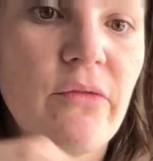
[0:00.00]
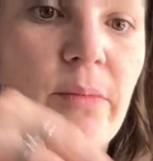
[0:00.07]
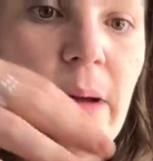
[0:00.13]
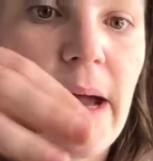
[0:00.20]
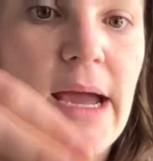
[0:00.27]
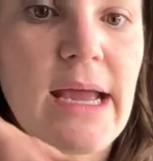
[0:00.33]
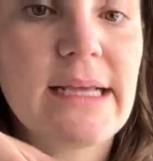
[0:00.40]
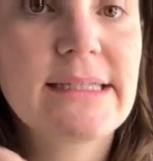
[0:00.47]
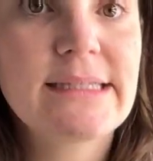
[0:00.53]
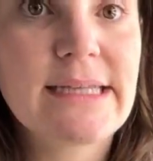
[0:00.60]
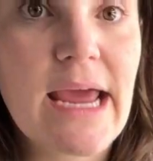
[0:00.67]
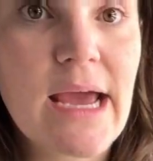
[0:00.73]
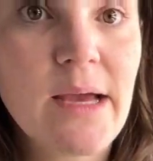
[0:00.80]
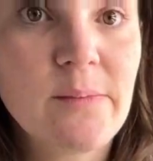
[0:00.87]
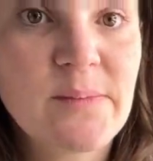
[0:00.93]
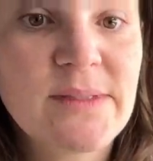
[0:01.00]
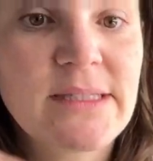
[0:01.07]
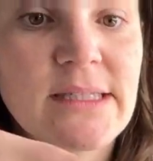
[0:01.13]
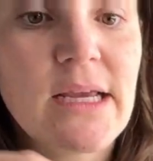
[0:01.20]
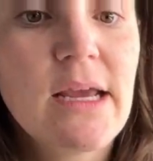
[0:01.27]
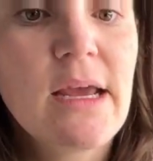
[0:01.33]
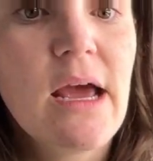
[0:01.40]
my snaps,
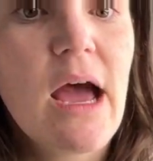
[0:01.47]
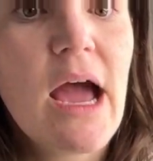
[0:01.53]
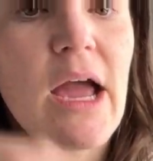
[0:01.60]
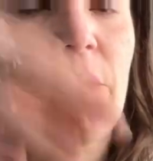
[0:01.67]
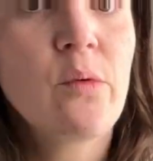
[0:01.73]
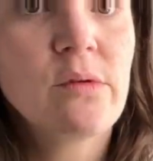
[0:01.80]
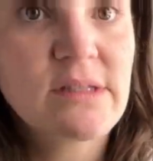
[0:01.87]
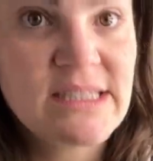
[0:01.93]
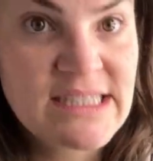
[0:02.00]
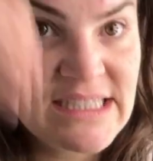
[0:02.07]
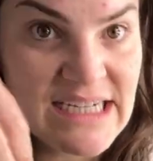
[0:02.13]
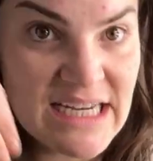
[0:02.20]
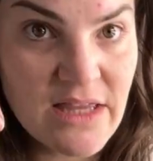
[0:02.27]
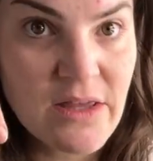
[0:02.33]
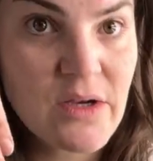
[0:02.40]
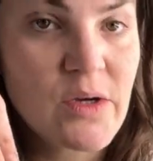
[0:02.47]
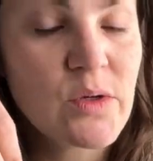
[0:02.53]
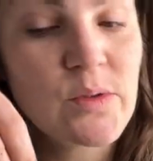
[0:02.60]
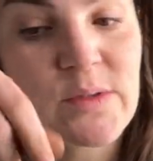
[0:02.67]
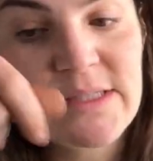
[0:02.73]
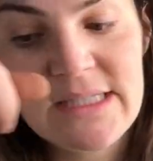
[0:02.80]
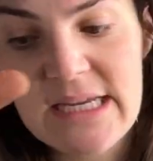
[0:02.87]
I will stick
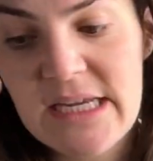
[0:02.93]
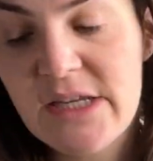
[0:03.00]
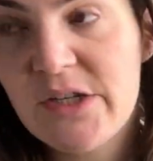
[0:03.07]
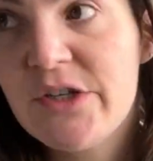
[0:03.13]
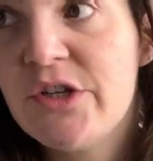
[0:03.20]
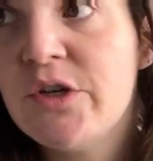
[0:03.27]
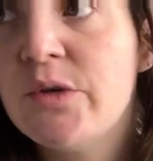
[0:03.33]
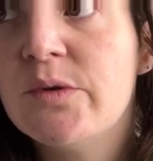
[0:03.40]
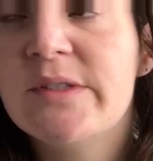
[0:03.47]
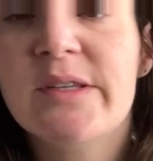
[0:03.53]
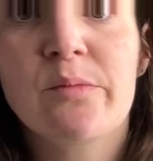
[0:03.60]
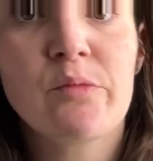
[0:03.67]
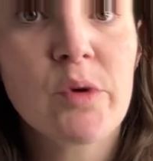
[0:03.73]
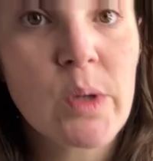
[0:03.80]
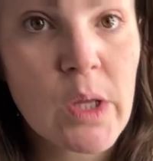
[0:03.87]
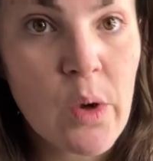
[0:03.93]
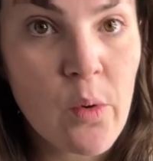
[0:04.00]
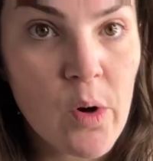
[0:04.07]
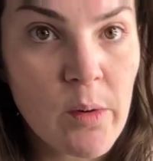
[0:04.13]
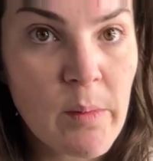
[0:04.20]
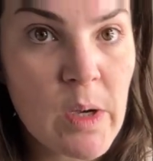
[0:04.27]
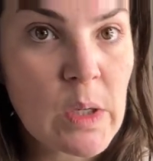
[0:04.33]
those into some rooting
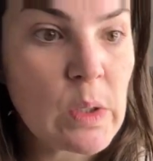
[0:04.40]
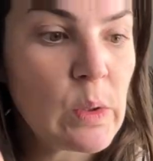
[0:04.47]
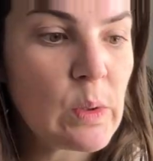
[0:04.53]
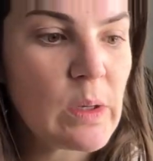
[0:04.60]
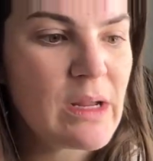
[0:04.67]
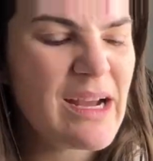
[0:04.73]
hormone.